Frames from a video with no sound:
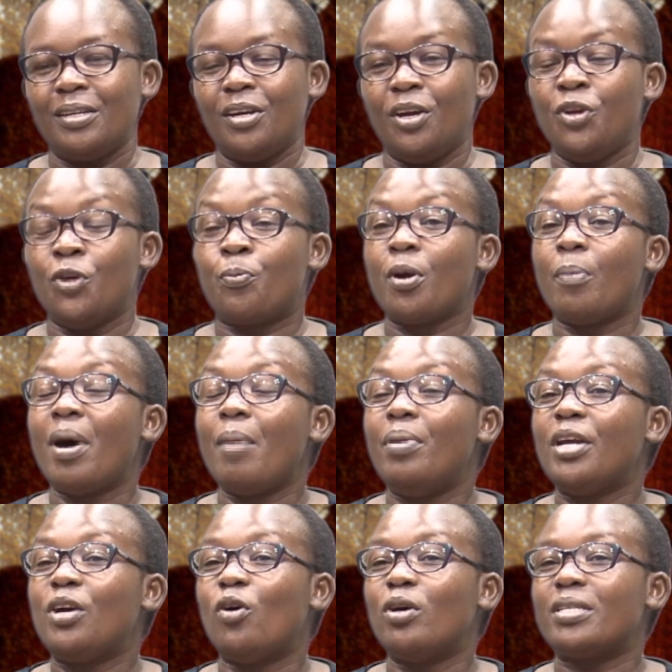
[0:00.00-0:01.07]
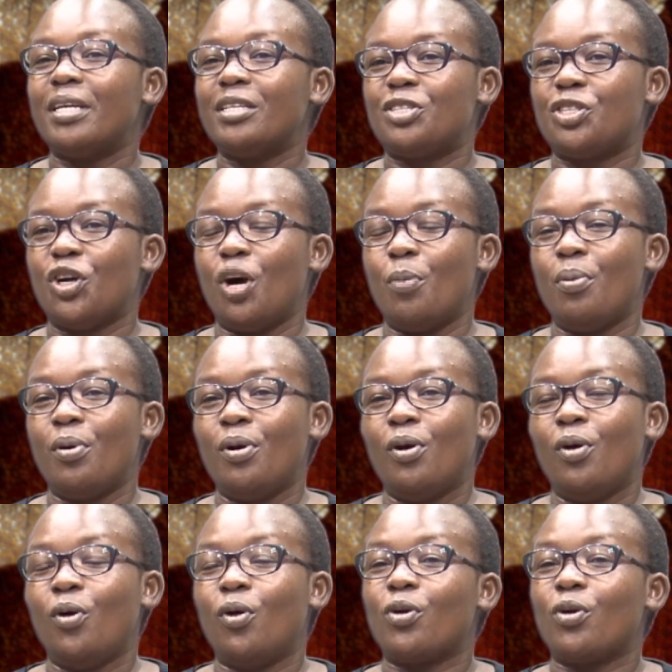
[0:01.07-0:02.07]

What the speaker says: You probably got a job or